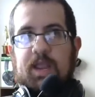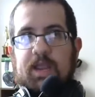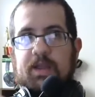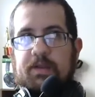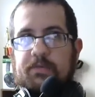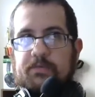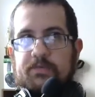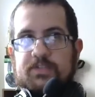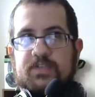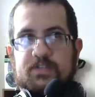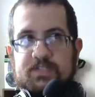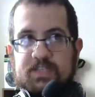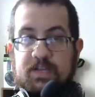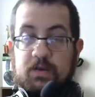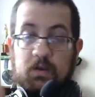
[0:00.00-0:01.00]
And
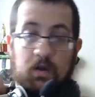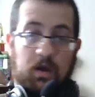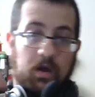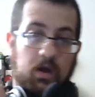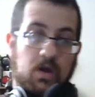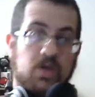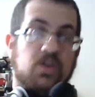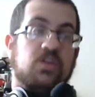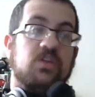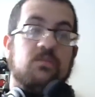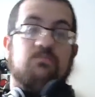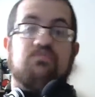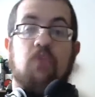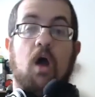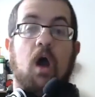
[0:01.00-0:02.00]
Russo said,
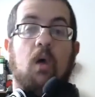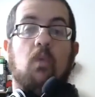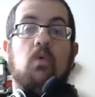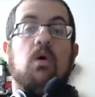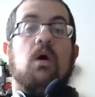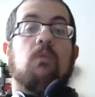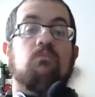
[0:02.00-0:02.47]
bro,